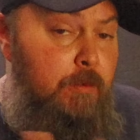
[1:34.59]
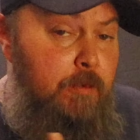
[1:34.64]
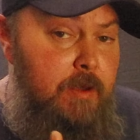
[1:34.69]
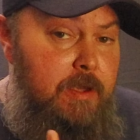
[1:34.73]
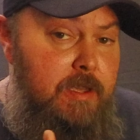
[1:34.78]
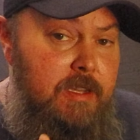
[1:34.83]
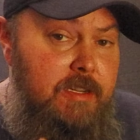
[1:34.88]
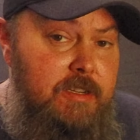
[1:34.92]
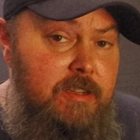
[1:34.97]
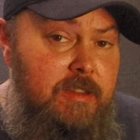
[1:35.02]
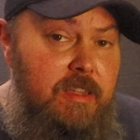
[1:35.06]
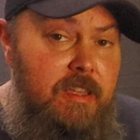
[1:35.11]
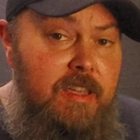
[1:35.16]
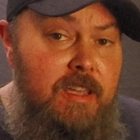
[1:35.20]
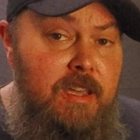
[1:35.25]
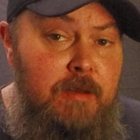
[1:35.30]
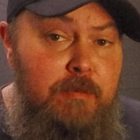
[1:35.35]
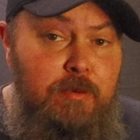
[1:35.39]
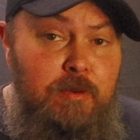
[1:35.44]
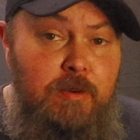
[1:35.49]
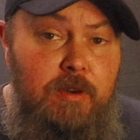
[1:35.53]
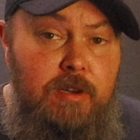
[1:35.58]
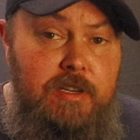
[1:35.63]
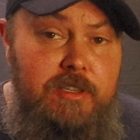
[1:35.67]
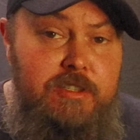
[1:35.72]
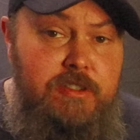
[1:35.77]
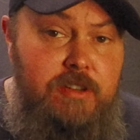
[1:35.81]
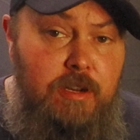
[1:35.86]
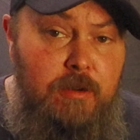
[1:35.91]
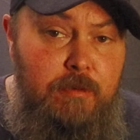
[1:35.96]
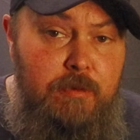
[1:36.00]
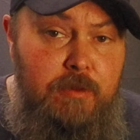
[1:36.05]
we get to the amp, we're going to
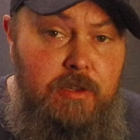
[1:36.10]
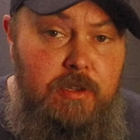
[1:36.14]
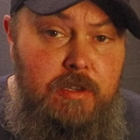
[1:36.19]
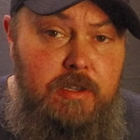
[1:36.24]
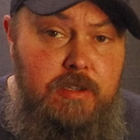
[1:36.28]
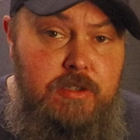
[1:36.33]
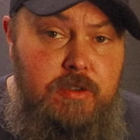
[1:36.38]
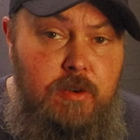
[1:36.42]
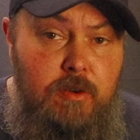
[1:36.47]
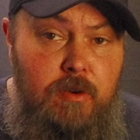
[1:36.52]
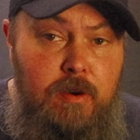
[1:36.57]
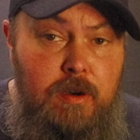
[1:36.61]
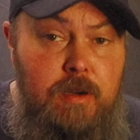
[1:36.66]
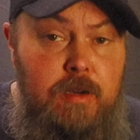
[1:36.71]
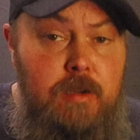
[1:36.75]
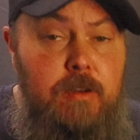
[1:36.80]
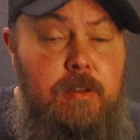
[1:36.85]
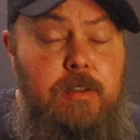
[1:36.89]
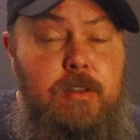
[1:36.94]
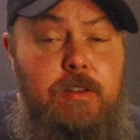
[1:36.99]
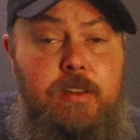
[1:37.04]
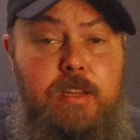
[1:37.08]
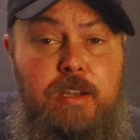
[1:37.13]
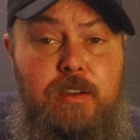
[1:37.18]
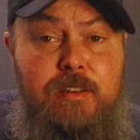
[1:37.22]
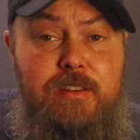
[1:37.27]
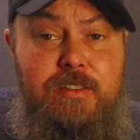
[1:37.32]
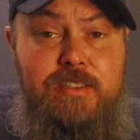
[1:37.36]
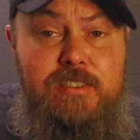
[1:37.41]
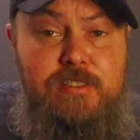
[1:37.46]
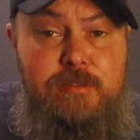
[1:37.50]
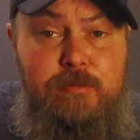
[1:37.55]
start with the guitar. Now
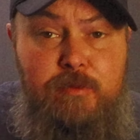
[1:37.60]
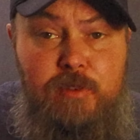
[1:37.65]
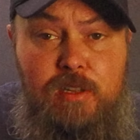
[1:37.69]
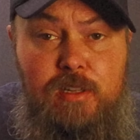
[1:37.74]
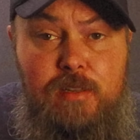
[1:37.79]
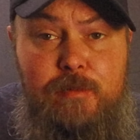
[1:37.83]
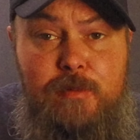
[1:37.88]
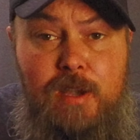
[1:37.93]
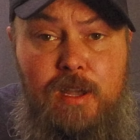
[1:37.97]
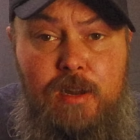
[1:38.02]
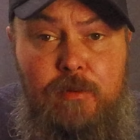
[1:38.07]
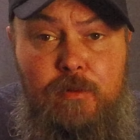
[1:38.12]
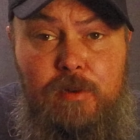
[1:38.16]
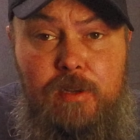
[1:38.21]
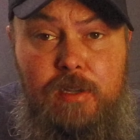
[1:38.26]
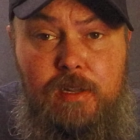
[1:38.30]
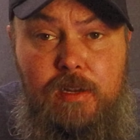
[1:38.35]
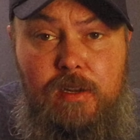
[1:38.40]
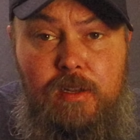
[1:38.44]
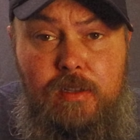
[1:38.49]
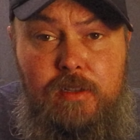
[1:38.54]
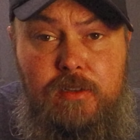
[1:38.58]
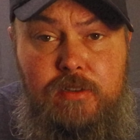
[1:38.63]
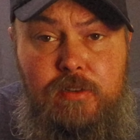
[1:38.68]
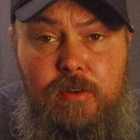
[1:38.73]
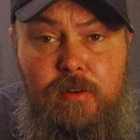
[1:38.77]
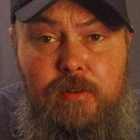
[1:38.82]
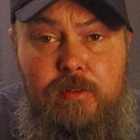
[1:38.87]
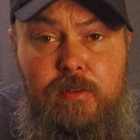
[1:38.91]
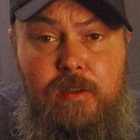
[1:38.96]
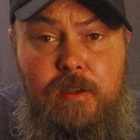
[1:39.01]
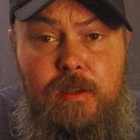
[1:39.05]
it doesn't really matter what kind of
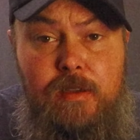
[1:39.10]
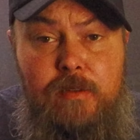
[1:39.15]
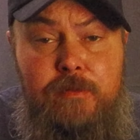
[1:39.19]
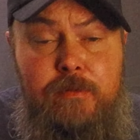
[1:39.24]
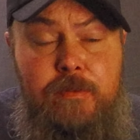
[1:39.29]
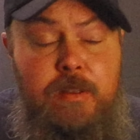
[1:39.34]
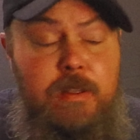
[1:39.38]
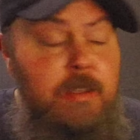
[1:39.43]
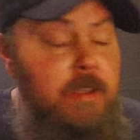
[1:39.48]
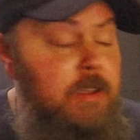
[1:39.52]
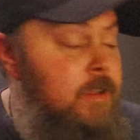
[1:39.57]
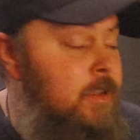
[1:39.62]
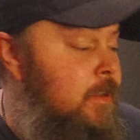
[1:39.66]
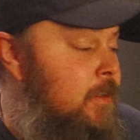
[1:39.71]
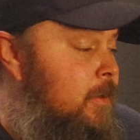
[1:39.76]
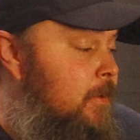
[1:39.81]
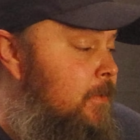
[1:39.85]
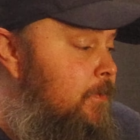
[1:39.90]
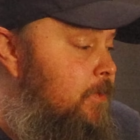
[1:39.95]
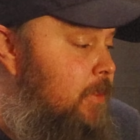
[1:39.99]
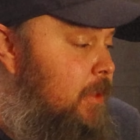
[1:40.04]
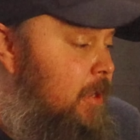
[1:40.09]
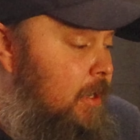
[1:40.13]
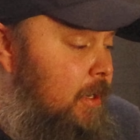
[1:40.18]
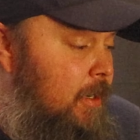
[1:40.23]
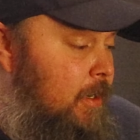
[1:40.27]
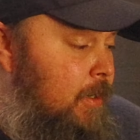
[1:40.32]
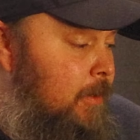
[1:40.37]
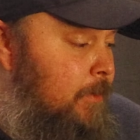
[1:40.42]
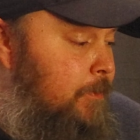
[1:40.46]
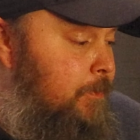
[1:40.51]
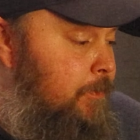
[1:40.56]
guitar you
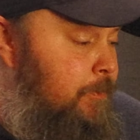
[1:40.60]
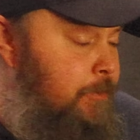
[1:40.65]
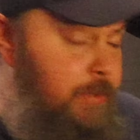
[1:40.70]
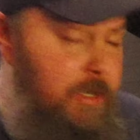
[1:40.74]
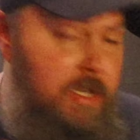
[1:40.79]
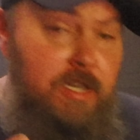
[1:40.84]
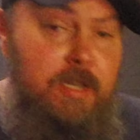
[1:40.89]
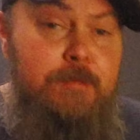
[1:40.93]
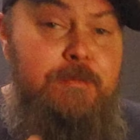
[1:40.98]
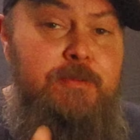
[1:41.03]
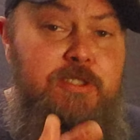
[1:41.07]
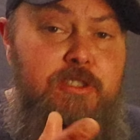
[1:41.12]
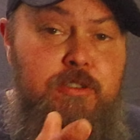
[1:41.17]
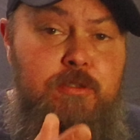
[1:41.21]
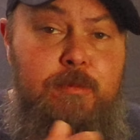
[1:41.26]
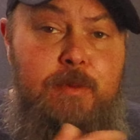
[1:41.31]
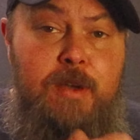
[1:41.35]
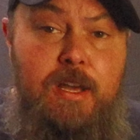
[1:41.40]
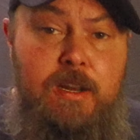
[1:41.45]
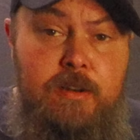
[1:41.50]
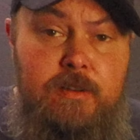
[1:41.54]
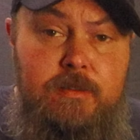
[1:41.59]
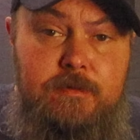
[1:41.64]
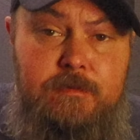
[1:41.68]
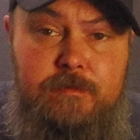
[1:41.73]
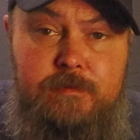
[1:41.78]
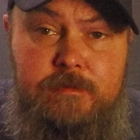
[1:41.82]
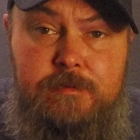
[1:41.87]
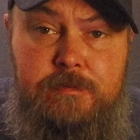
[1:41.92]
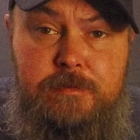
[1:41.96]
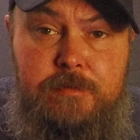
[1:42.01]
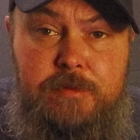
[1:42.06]
have. Pickups do matter,
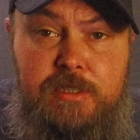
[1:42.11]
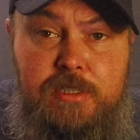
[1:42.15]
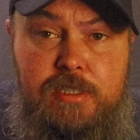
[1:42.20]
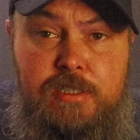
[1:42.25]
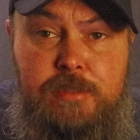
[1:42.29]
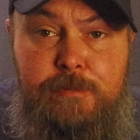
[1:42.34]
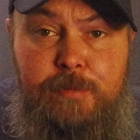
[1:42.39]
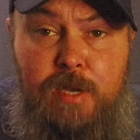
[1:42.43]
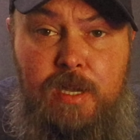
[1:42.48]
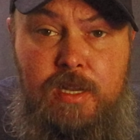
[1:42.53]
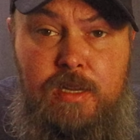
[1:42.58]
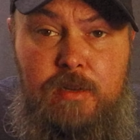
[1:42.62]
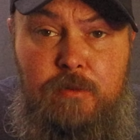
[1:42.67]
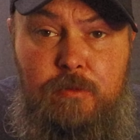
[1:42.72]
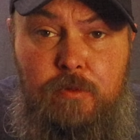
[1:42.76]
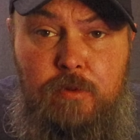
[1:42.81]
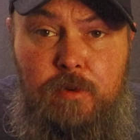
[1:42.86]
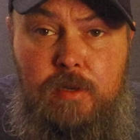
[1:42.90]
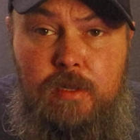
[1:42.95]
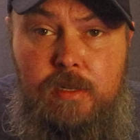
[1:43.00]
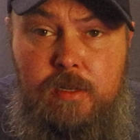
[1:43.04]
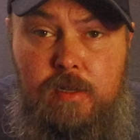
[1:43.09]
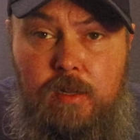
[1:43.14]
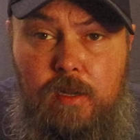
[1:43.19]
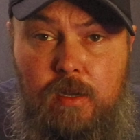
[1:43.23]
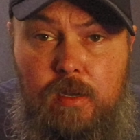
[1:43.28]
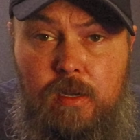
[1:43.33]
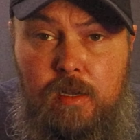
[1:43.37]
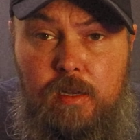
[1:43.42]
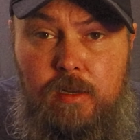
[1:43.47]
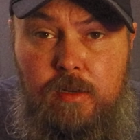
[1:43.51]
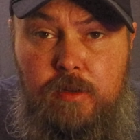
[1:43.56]
despite what
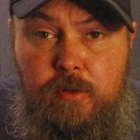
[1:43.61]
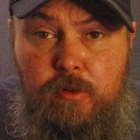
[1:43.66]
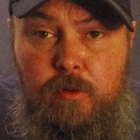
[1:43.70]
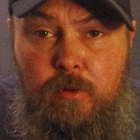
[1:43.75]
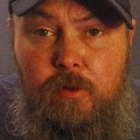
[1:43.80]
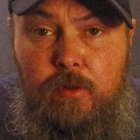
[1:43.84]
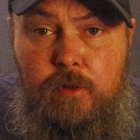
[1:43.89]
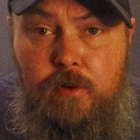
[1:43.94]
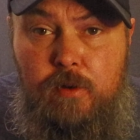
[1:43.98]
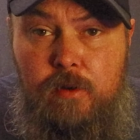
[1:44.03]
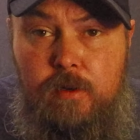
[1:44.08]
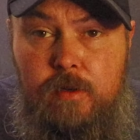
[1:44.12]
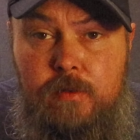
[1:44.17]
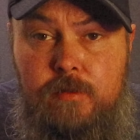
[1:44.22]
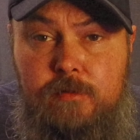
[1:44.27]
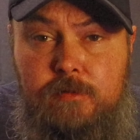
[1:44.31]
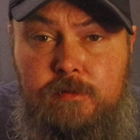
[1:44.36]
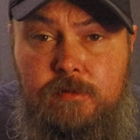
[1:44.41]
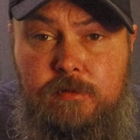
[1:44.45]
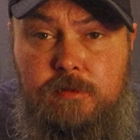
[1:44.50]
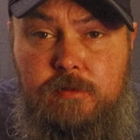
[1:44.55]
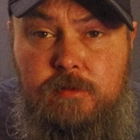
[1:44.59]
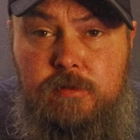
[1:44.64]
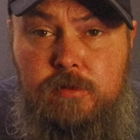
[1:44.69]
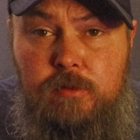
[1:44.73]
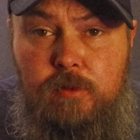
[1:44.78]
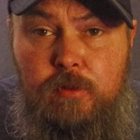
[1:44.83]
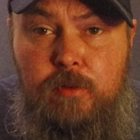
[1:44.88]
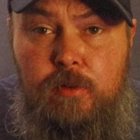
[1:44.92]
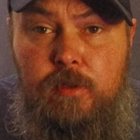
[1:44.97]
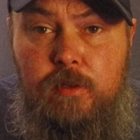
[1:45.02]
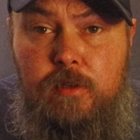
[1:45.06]
Northern
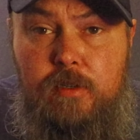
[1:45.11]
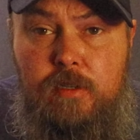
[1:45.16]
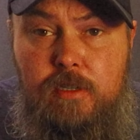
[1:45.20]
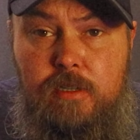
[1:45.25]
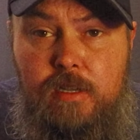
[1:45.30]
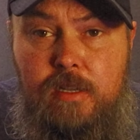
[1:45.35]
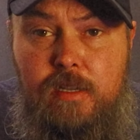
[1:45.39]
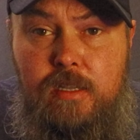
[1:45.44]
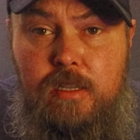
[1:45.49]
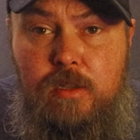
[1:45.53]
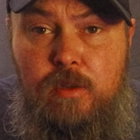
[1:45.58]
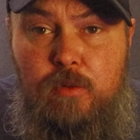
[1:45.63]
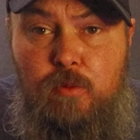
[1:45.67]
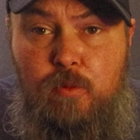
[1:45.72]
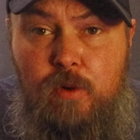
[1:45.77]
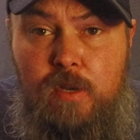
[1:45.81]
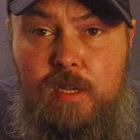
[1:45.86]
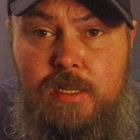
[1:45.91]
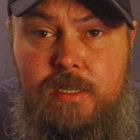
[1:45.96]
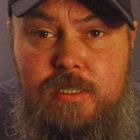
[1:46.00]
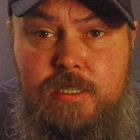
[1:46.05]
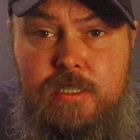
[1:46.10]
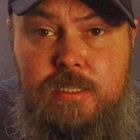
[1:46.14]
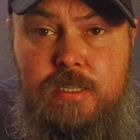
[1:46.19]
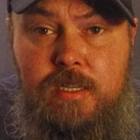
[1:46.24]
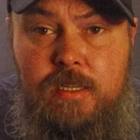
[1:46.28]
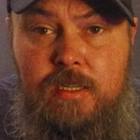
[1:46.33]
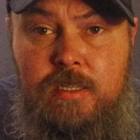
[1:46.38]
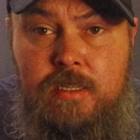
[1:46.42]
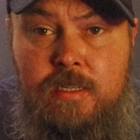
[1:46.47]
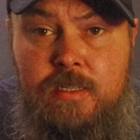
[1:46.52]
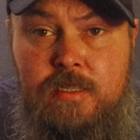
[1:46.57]
Yankee Witch
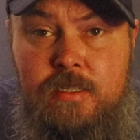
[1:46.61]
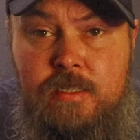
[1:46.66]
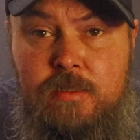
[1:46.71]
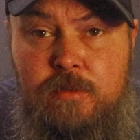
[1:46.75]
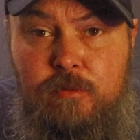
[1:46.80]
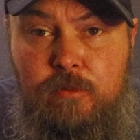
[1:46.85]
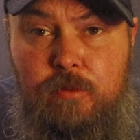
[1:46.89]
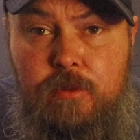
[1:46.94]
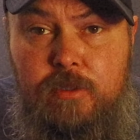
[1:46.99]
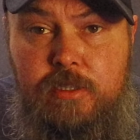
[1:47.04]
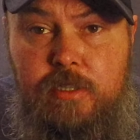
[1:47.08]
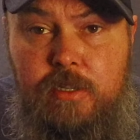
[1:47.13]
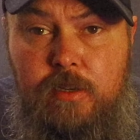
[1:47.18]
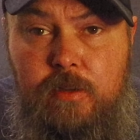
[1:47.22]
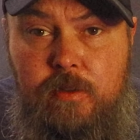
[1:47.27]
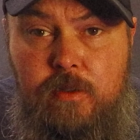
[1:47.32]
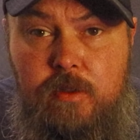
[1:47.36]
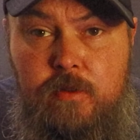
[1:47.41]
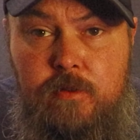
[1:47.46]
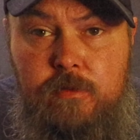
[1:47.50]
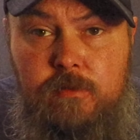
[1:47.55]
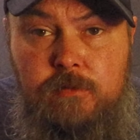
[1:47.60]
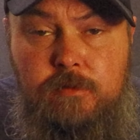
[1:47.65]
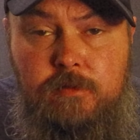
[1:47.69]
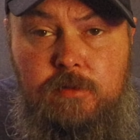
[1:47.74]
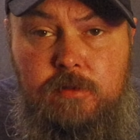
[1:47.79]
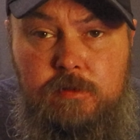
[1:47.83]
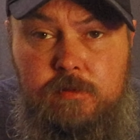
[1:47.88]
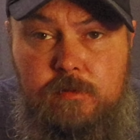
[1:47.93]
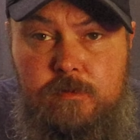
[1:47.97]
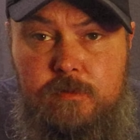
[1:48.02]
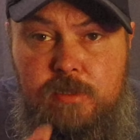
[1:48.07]
will tell you.
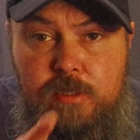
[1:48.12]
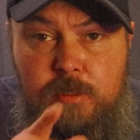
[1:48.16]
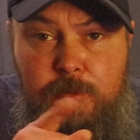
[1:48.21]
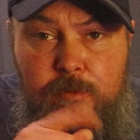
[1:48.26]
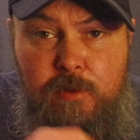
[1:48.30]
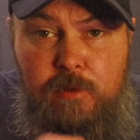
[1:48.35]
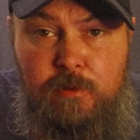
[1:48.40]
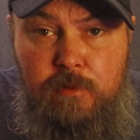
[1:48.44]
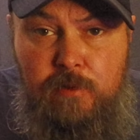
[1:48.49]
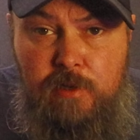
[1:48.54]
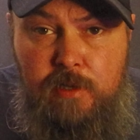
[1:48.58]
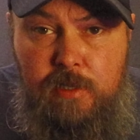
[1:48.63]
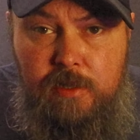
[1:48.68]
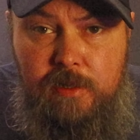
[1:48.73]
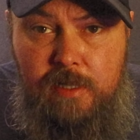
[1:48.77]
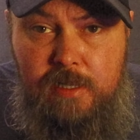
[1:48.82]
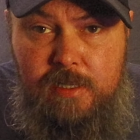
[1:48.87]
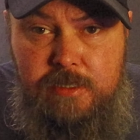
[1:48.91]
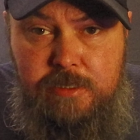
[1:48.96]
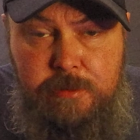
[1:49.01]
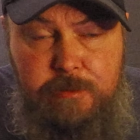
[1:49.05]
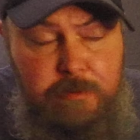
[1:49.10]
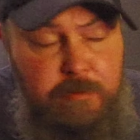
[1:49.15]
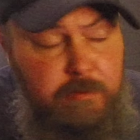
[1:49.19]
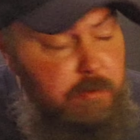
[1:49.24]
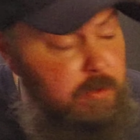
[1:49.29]
Some of you will get that, some of